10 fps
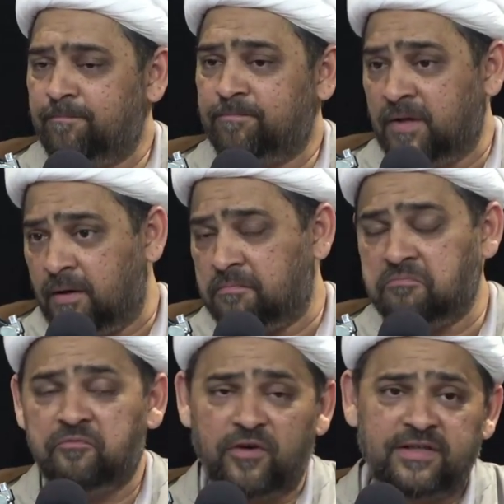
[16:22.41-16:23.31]
Now,
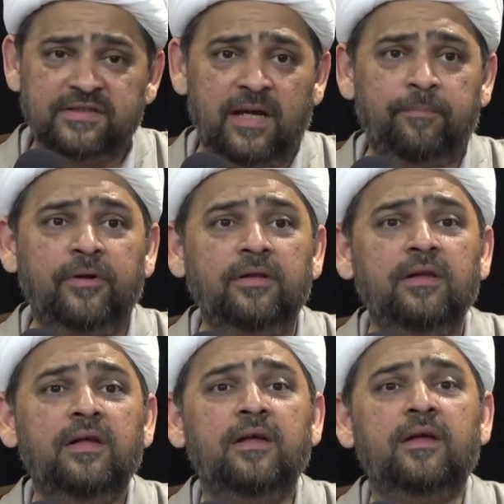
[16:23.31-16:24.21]
for example,
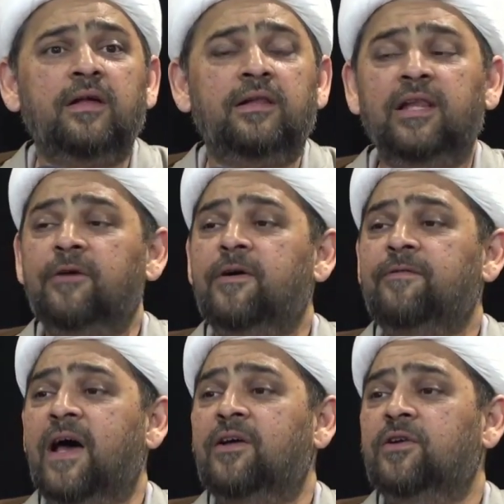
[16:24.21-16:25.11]
love of
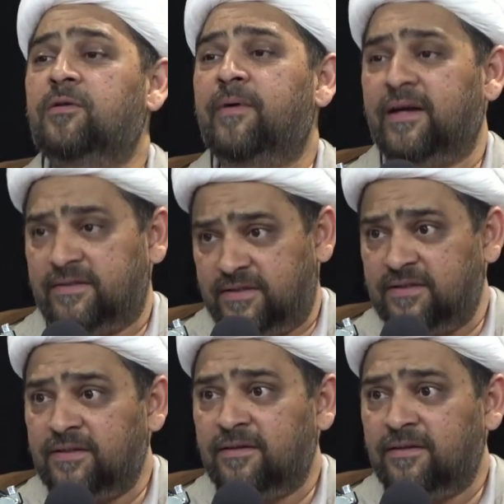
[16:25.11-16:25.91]
Ahlul Bayt.